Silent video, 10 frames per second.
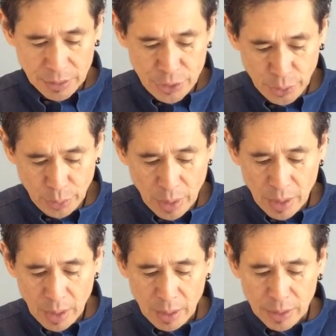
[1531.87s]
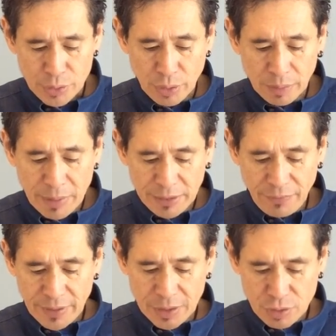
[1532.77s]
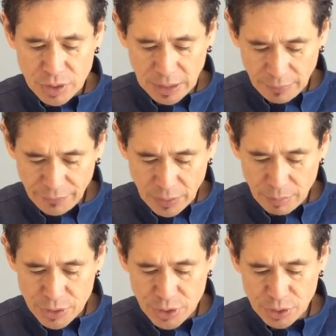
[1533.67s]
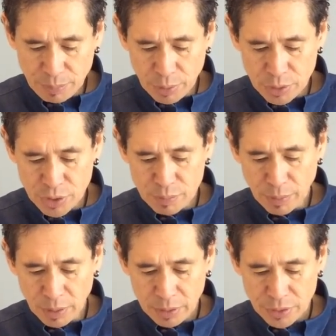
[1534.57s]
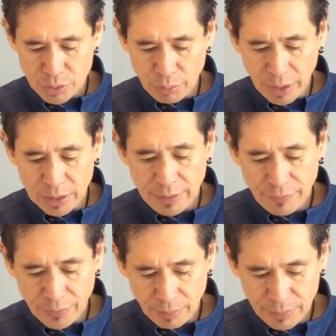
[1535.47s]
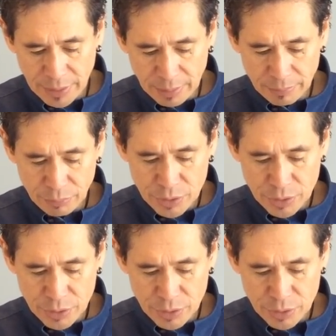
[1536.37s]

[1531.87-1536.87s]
2. Drug manufacturers allow pharmacies to purchase bulk directly from them,